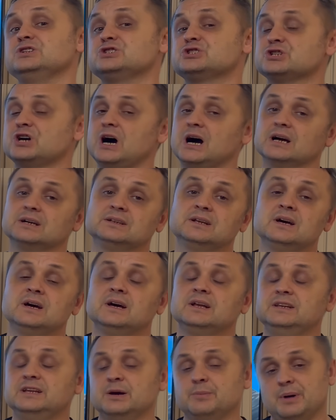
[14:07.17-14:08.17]
shocked
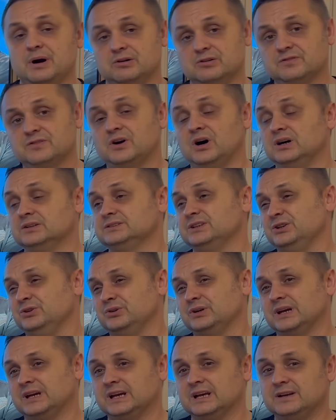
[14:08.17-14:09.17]
the amount of content you
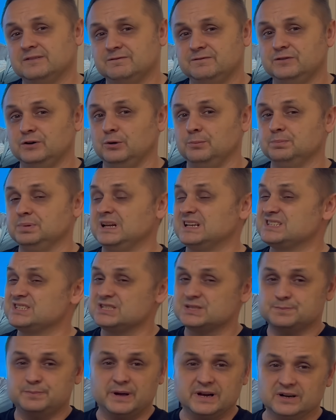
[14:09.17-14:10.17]
can get in Film Plus.
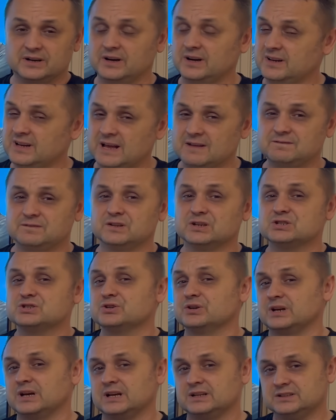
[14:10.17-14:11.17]
It's better than Netflix.
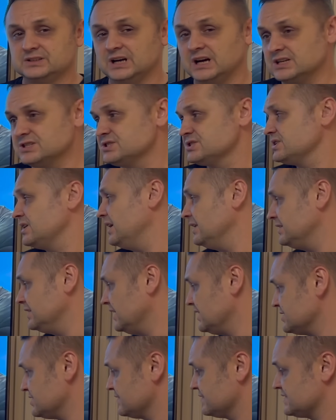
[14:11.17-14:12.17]
You're going to get tons and
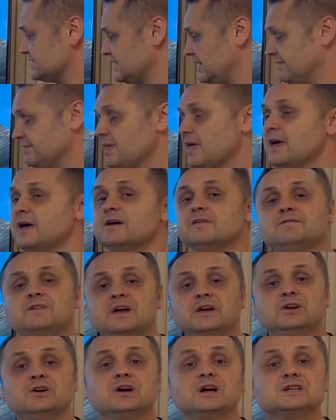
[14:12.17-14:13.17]
tons of stuff.
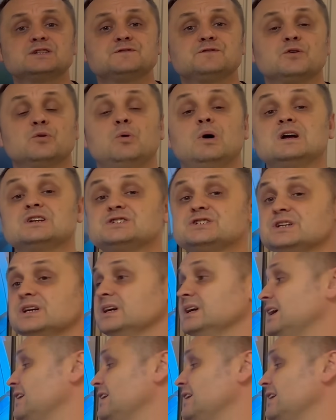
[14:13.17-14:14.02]
Thank you guys for watching,